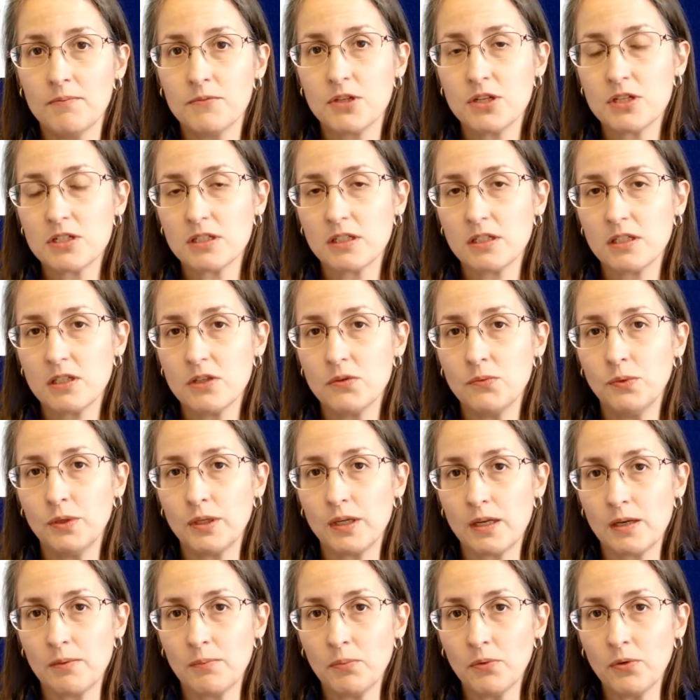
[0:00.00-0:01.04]
just like you
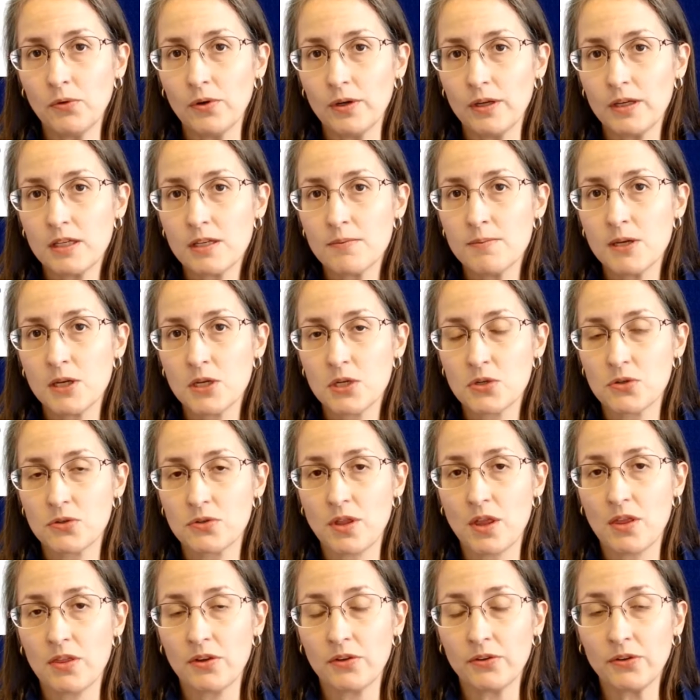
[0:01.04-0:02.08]
would an employee, to make
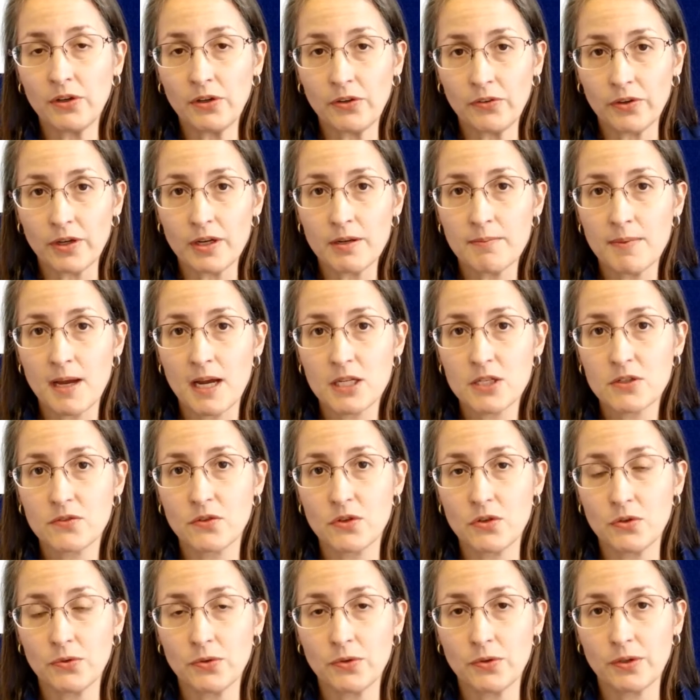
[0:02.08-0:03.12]
sure that they're a great match
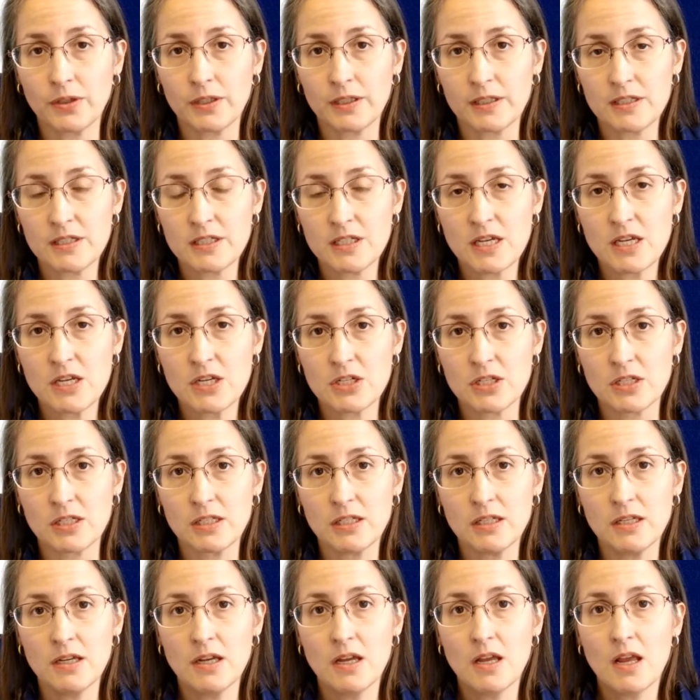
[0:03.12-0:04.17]
for your organization.